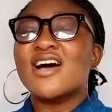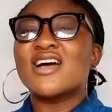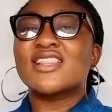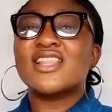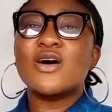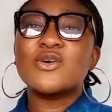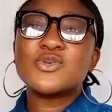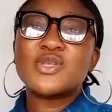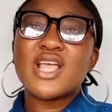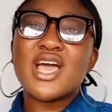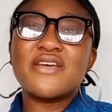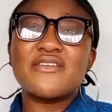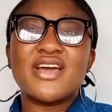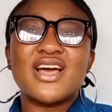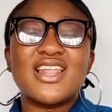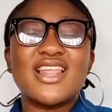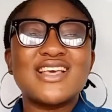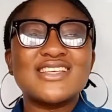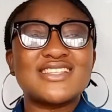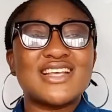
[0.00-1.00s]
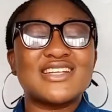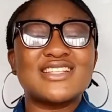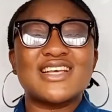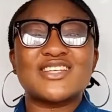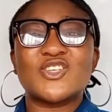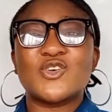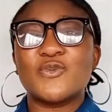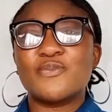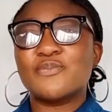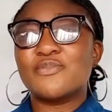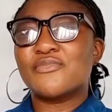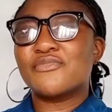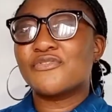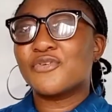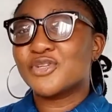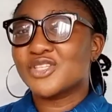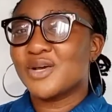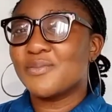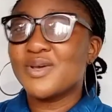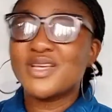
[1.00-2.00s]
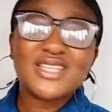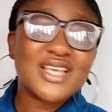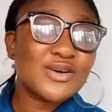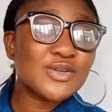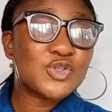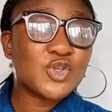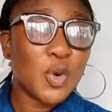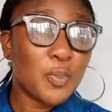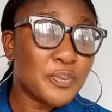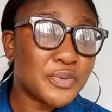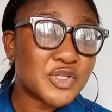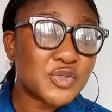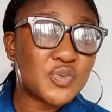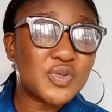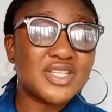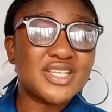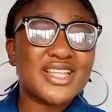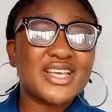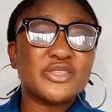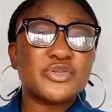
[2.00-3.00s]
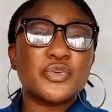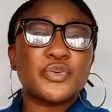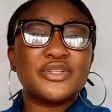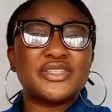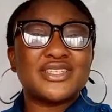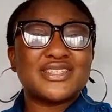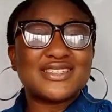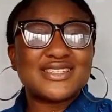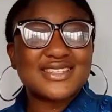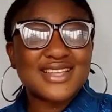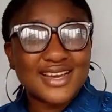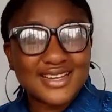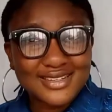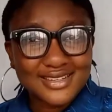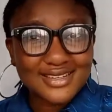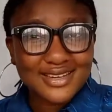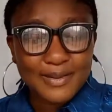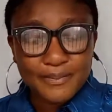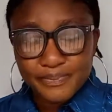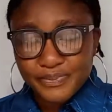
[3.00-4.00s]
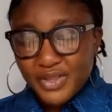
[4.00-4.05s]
that was when I realized that there's some fundamental topics we needed to understand